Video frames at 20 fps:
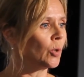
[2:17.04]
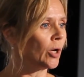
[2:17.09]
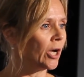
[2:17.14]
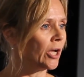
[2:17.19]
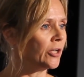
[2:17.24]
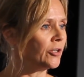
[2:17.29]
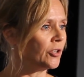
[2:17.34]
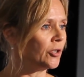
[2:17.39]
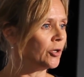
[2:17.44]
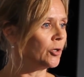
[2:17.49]

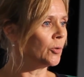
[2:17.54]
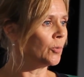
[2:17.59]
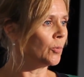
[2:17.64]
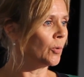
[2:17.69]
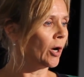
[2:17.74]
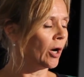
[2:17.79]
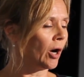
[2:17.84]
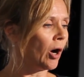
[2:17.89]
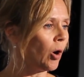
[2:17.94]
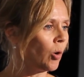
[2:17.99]

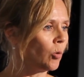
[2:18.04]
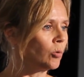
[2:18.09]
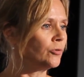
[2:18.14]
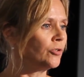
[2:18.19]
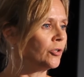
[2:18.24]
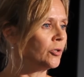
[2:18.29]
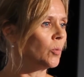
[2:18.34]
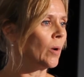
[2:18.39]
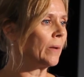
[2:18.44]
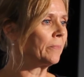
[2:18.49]
a whole
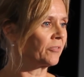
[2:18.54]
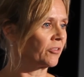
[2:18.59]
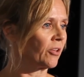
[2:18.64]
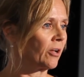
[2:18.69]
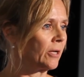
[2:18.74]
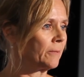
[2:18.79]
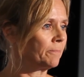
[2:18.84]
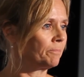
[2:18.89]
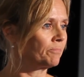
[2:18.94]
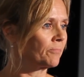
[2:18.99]
new
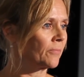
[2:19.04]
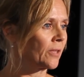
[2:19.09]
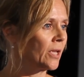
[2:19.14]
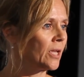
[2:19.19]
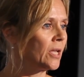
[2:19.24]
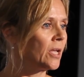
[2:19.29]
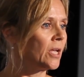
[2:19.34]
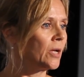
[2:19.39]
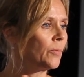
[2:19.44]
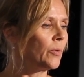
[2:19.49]
website.
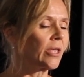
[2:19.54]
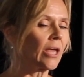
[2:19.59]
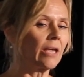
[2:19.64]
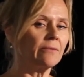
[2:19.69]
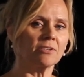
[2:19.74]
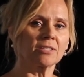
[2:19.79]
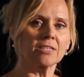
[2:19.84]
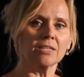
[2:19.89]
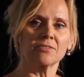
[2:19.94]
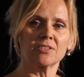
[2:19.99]
We gave
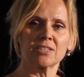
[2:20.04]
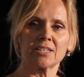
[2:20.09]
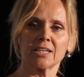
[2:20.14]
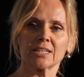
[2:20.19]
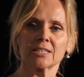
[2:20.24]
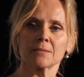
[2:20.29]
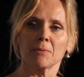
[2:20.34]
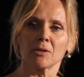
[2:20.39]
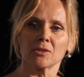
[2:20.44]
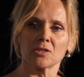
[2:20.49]
ourselves
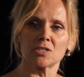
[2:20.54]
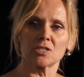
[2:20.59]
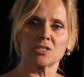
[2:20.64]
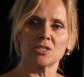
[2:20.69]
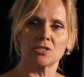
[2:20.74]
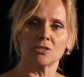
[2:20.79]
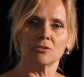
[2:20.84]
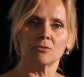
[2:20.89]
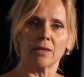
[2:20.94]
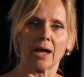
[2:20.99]
6 months to
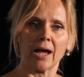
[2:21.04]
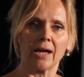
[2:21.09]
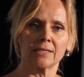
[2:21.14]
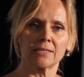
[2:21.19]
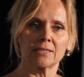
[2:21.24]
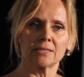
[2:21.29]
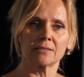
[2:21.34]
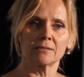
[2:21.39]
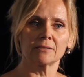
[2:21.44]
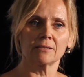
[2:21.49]
do
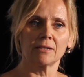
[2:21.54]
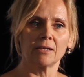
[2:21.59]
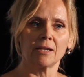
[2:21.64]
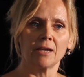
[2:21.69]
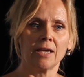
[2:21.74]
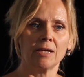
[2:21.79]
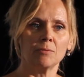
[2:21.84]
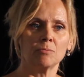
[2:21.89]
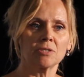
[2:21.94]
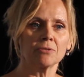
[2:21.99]
that.
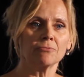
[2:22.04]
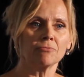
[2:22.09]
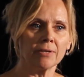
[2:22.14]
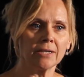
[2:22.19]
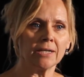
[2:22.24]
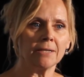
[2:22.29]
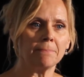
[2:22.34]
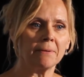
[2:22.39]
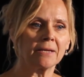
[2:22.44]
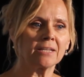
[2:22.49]
It was a
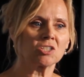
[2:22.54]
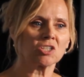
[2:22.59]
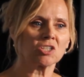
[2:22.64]
really big